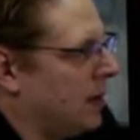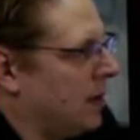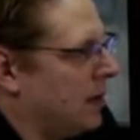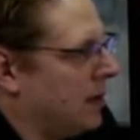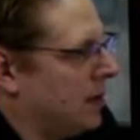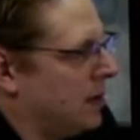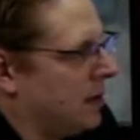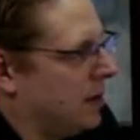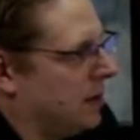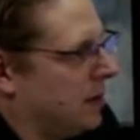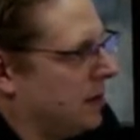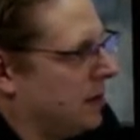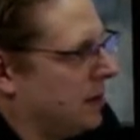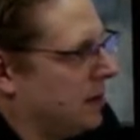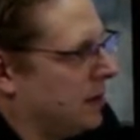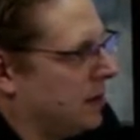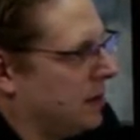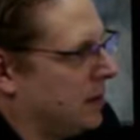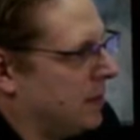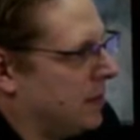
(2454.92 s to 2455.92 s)

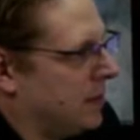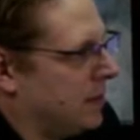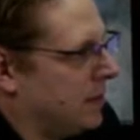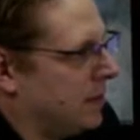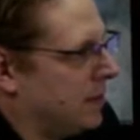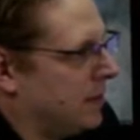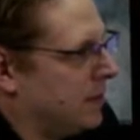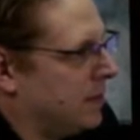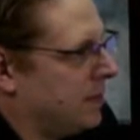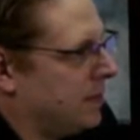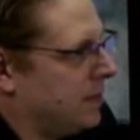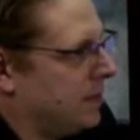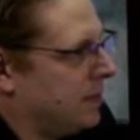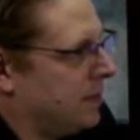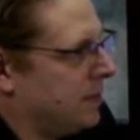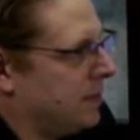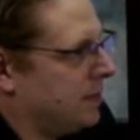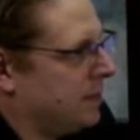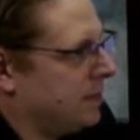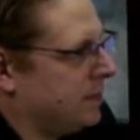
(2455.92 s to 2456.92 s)

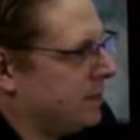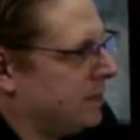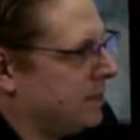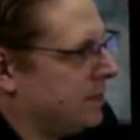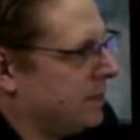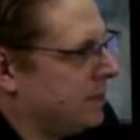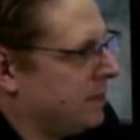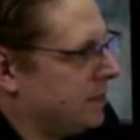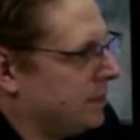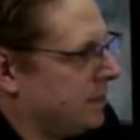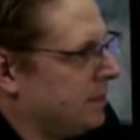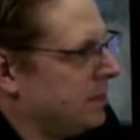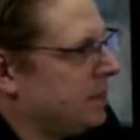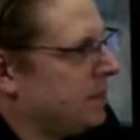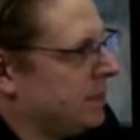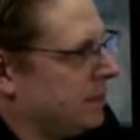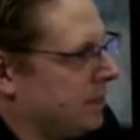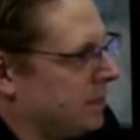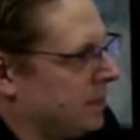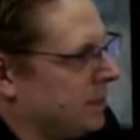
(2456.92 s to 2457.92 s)

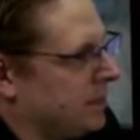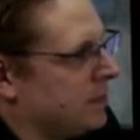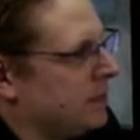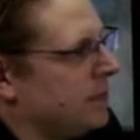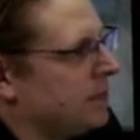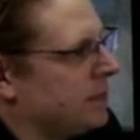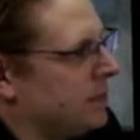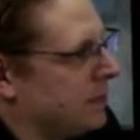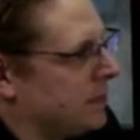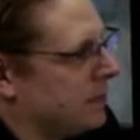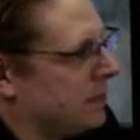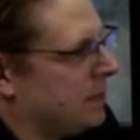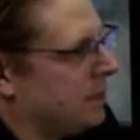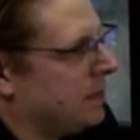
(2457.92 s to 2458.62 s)
(silent)